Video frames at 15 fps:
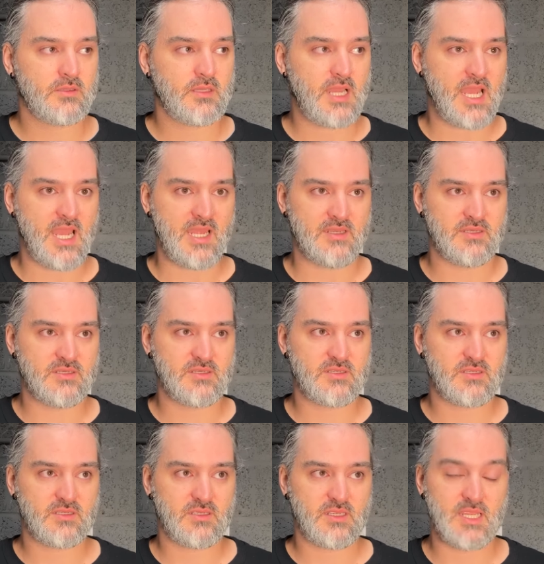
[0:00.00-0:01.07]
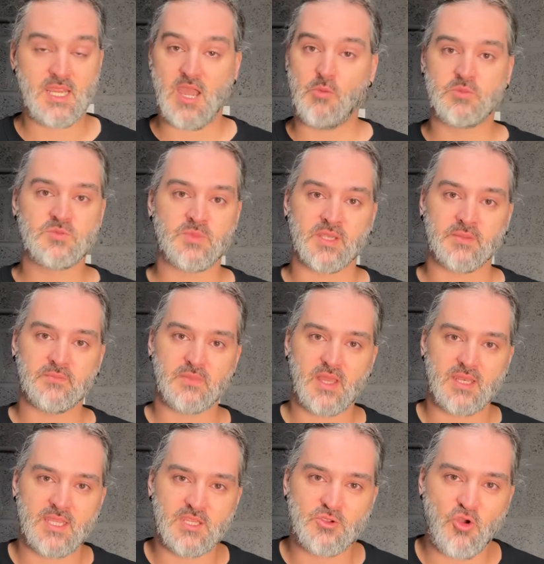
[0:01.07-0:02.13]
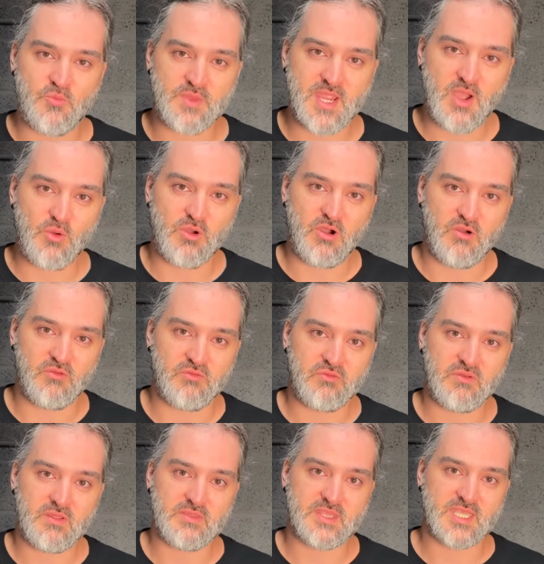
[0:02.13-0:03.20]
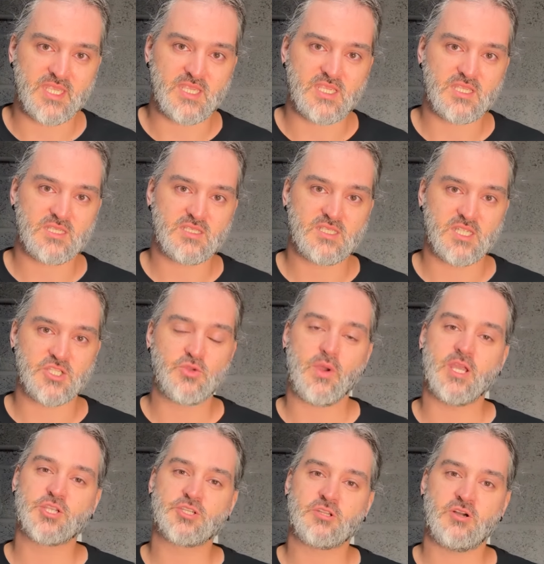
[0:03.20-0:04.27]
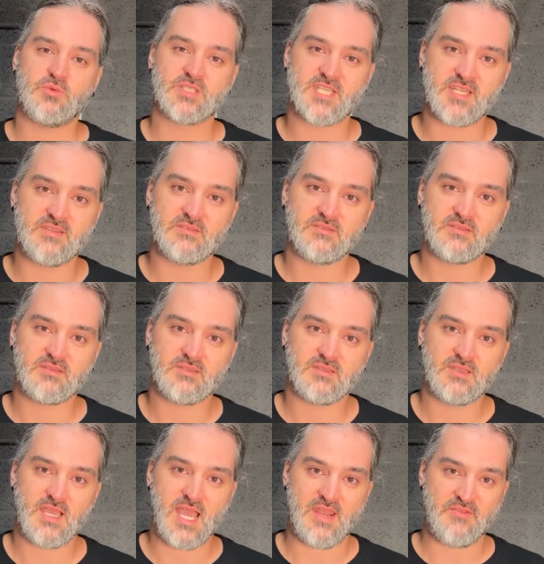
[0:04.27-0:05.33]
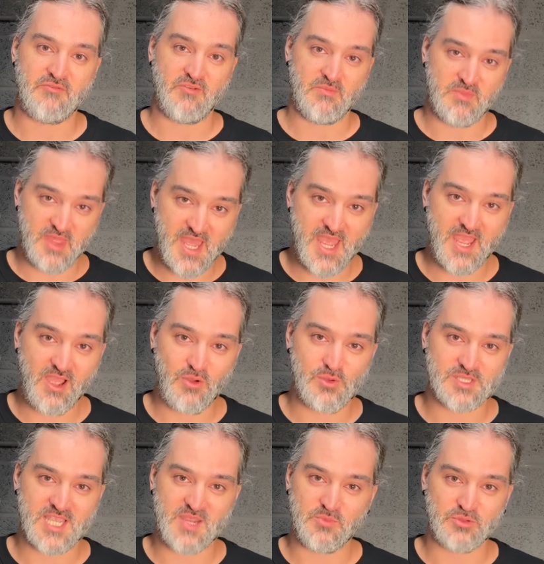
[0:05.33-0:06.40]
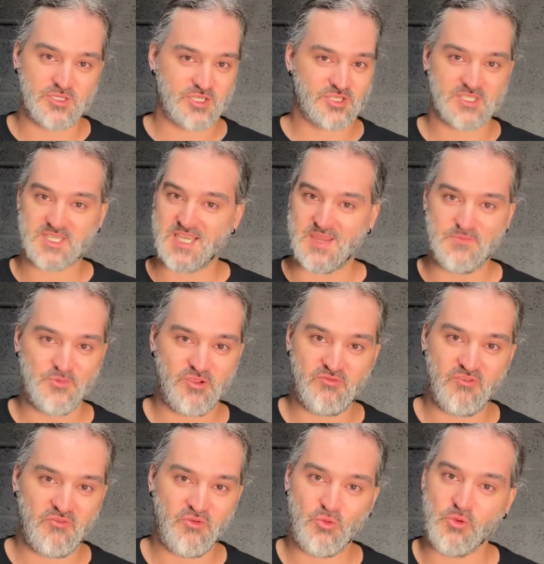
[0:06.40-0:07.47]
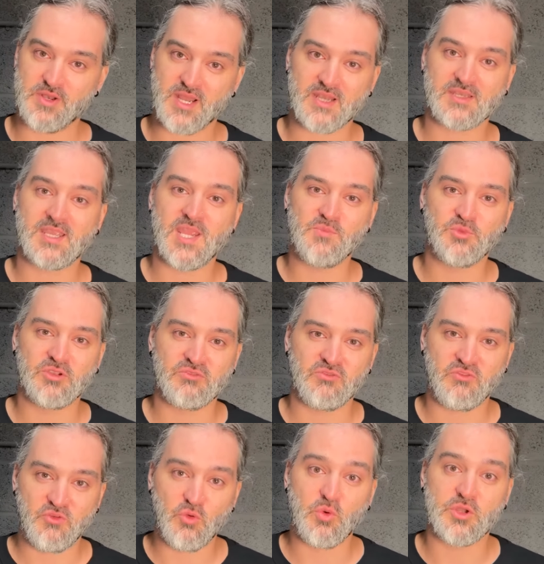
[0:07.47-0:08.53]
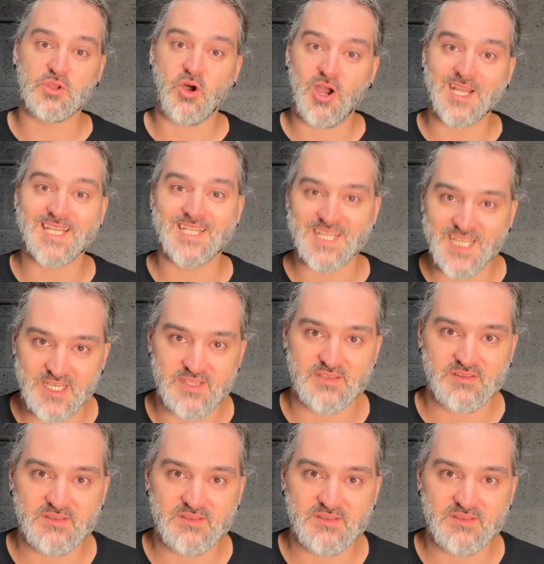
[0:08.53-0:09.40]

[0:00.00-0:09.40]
And he helped me and he got me out of the situation I was in. And from there, I was able to just keep moving forward and keep moving forward. I did.